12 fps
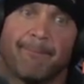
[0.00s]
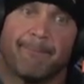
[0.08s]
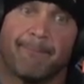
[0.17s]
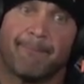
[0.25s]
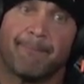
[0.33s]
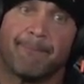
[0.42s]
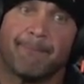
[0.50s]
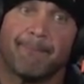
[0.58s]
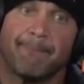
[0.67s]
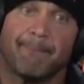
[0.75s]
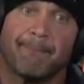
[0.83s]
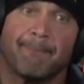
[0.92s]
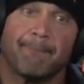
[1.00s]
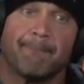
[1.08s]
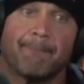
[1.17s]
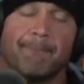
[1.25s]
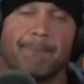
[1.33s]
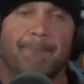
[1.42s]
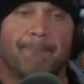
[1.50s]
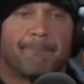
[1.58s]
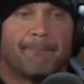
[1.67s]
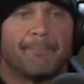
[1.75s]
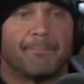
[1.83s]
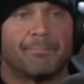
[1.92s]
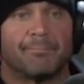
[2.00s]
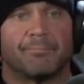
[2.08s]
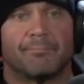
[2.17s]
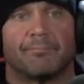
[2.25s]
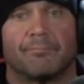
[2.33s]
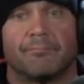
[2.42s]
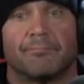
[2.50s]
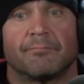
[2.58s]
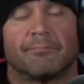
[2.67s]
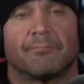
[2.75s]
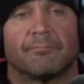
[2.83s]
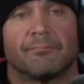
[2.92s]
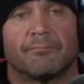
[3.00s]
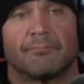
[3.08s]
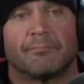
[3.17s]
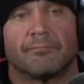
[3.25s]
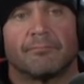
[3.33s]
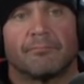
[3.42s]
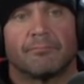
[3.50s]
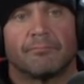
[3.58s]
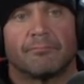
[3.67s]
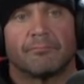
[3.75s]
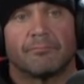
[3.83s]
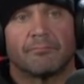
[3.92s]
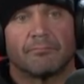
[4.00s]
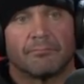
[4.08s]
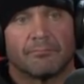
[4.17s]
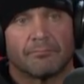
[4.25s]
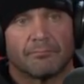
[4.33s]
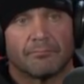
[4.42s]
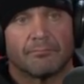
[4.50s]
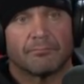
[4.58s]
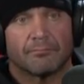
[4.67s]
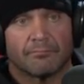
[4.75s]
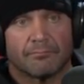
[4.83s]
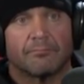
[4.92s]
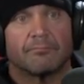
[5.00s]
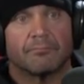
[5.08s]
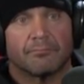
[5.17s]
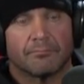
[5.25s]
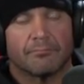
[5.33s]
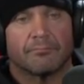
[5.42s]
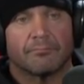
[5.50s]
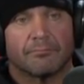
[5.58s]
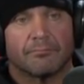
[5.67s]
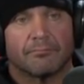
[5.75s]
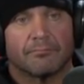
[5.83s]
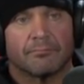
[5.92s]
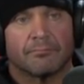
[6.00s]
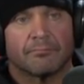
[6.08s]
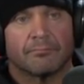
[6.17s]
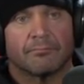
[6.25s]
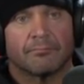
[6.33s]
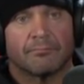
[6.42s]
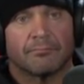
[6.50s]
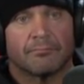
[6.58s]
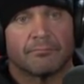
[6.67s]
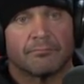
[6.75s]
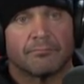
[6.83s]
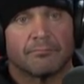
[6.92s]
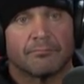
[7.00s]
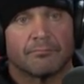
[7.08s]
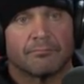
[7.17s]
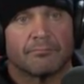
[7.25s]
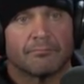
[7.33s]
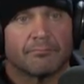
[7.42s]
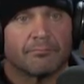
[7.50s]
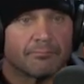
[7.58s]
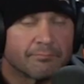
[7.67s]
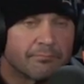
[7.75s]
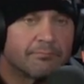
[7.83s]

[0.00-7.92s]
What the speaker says: (silent)